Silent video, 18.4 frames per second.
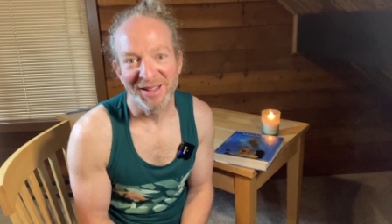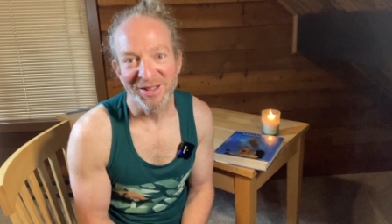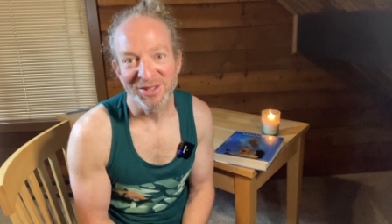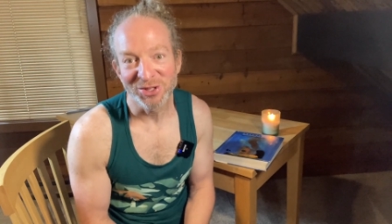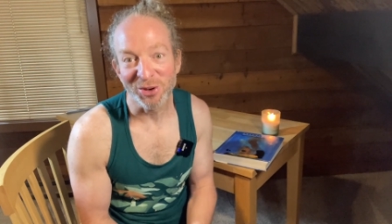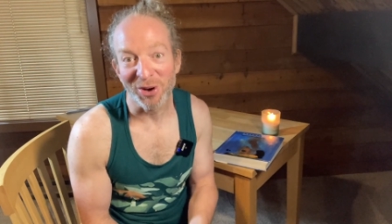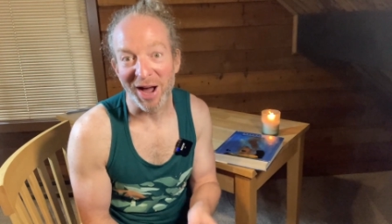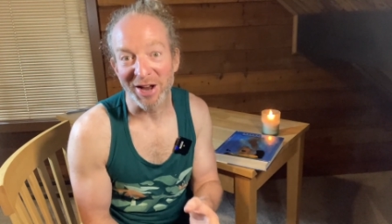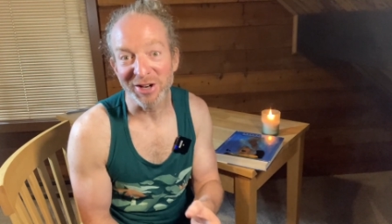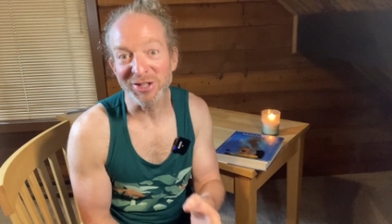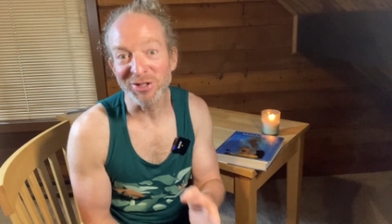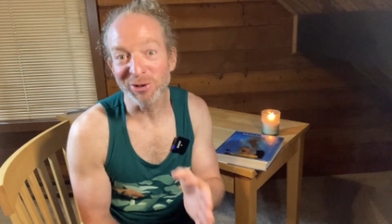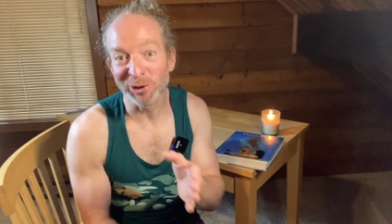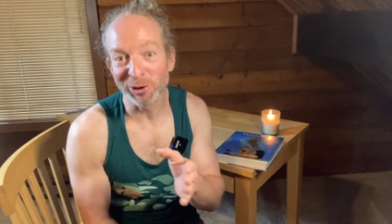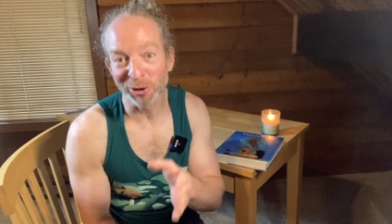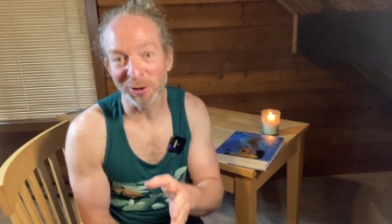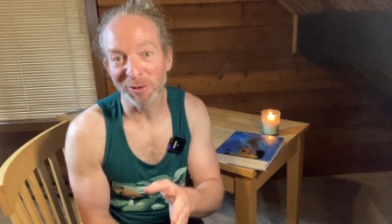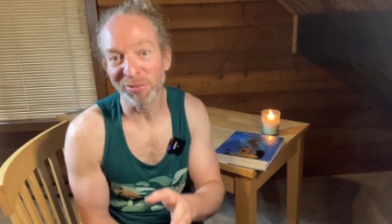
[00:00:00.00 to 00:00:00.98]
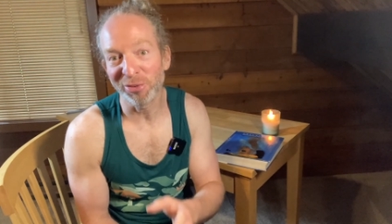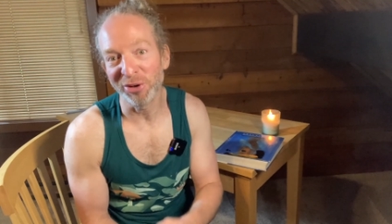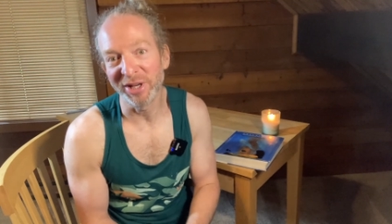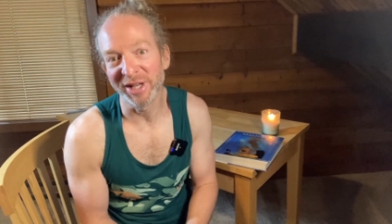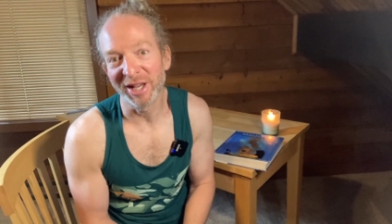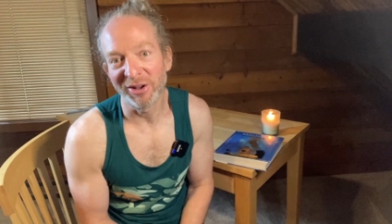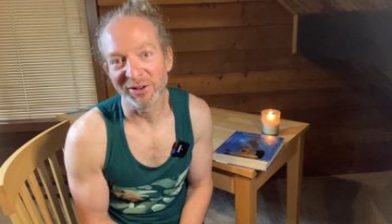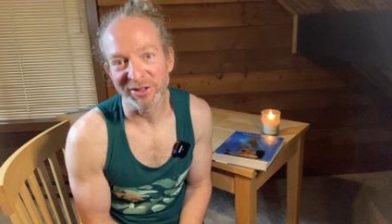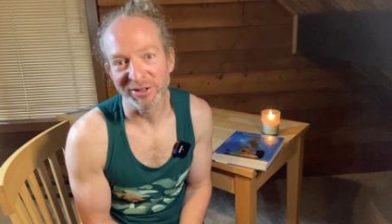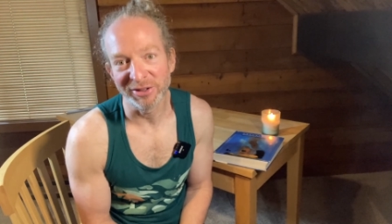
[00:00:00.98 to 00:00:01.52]
So how do you learn
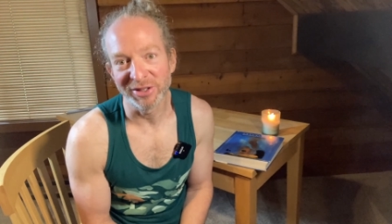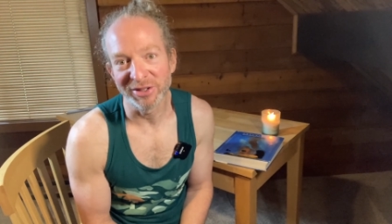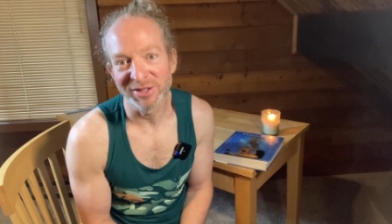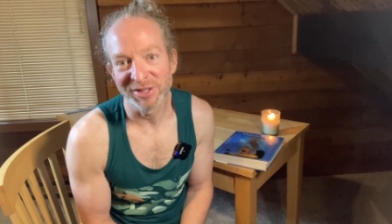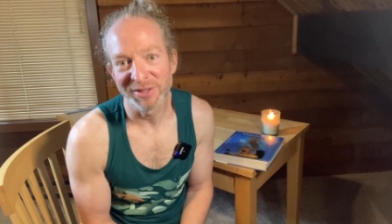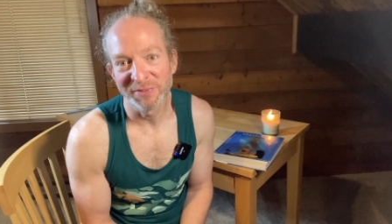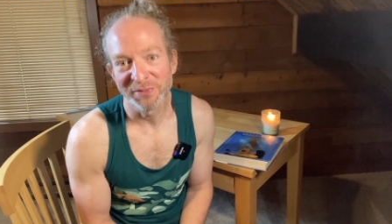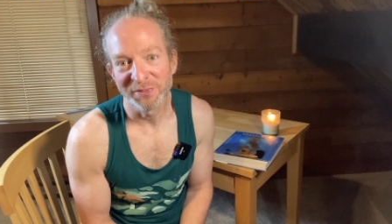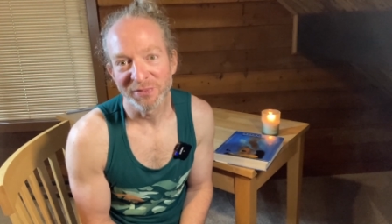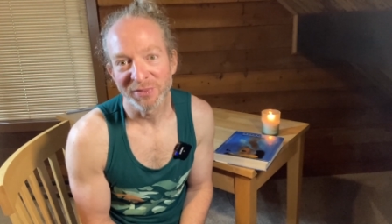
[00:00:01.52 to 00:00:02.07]
pre-calculus?